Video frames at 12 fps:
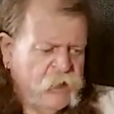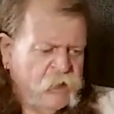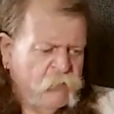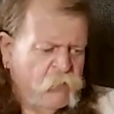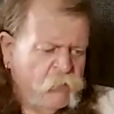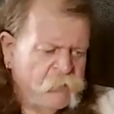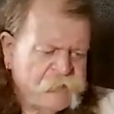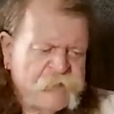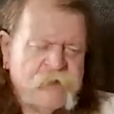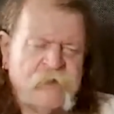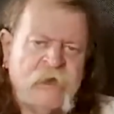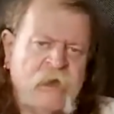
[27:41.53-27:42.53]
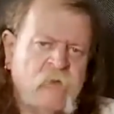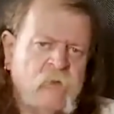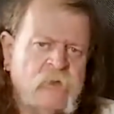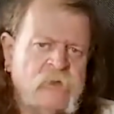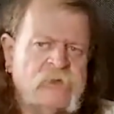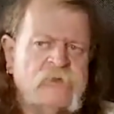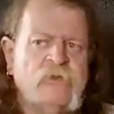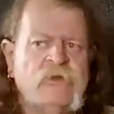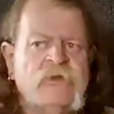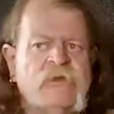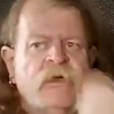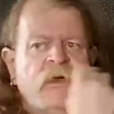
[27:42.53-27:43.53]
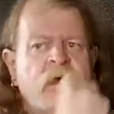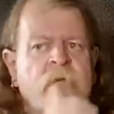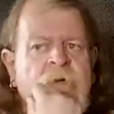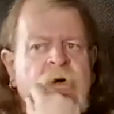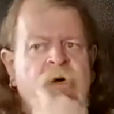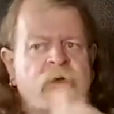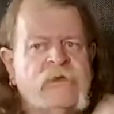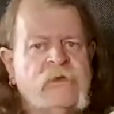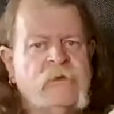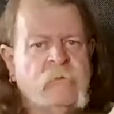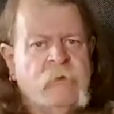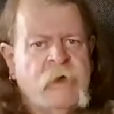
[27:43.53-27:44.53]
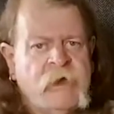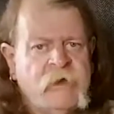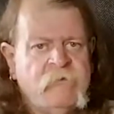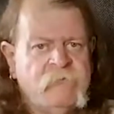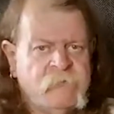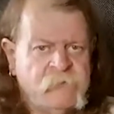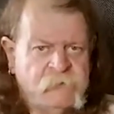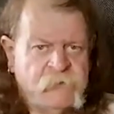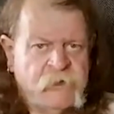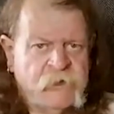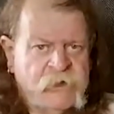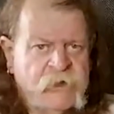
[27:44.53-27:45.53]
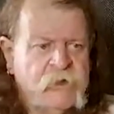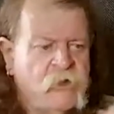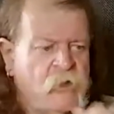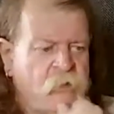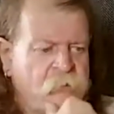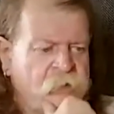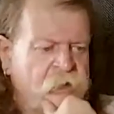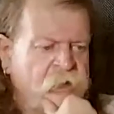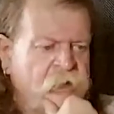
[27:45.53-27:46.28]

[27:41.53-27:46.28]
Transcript: And what we think that was, was part of the pay for the Viking army.